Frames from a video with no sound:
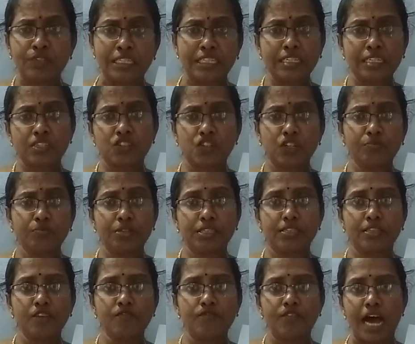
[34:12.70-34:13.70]
Jet stream
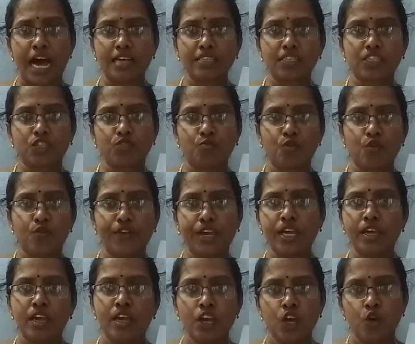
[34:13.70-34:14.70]
is a fast
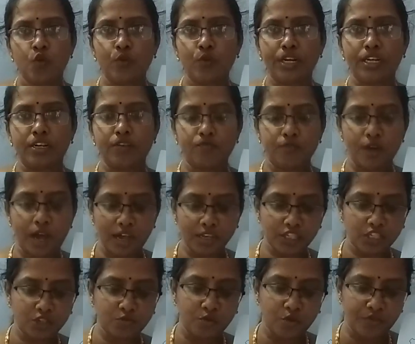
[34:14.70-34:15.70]
moving wind.
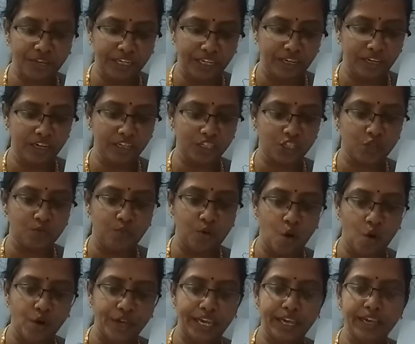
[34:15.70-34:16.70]
It's
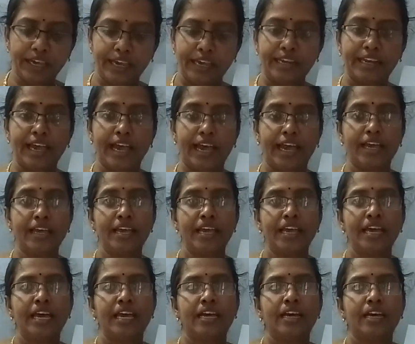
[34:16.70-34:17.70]
blowing in a
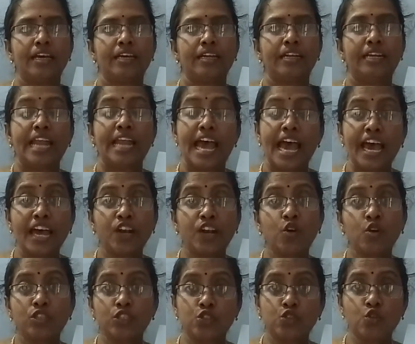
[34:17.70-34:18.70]

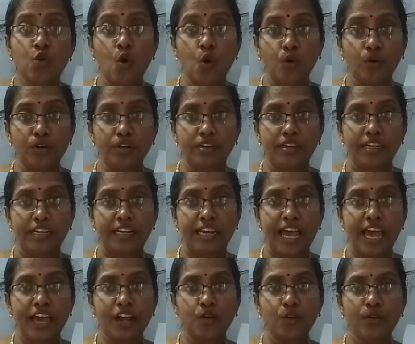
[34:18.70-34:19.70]
narrow zone.
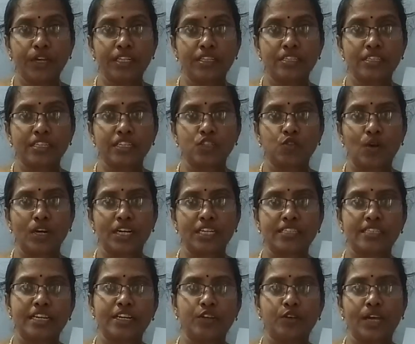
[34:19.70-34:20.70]
Narrow in the sense, what
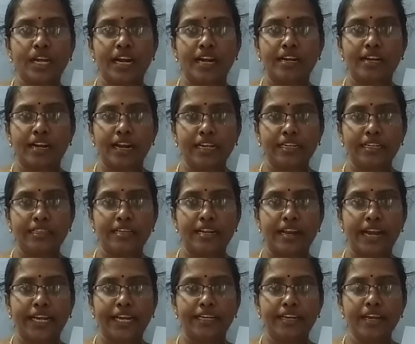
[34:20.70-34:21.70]
is that? You can underline and then
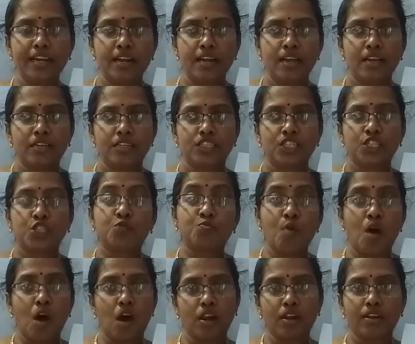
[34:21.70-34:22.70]
write it.
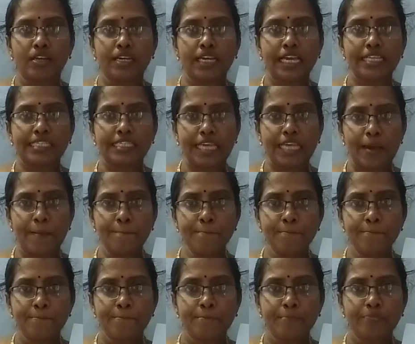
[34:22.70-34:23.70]
Small.
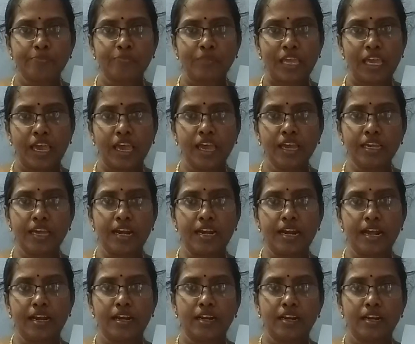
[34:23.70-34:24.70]

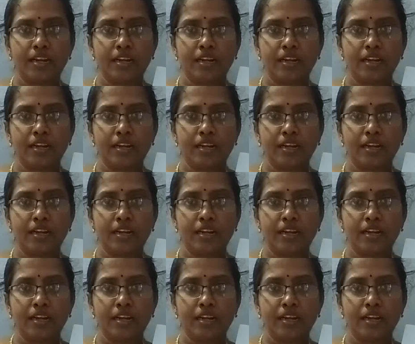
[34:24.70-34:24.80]
S-M-A-L-L.